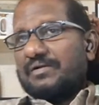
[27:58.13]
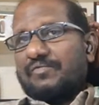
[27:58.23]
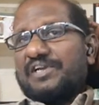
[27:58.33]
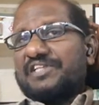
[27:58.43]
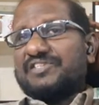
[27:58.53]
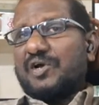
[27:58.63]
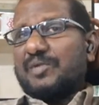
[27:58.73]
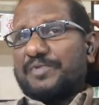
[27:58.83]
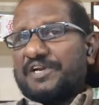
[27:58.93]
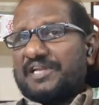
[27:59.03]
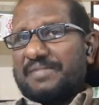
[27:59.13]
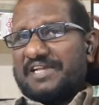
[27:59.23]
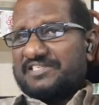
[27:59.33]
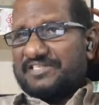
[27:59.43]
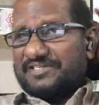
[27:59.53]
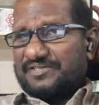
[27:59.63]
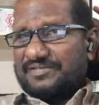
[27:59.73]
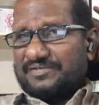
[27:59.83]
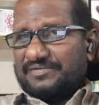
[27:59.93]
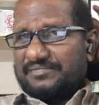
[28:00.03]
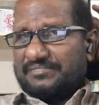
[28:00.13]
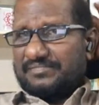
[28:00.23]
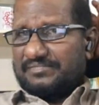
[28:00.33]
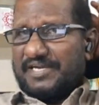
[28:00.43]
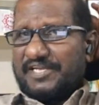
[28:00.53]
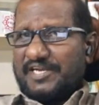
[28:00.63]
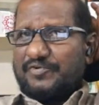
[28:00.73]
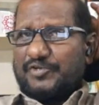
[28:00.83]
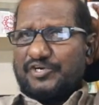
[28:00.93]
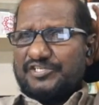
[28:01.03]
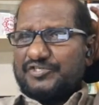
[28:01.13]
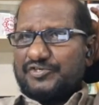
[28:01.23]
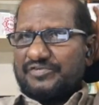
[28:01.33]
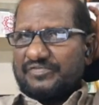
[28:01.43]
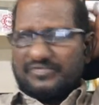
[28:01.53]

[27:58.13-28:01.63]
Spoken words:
What is corporate image? By now you understood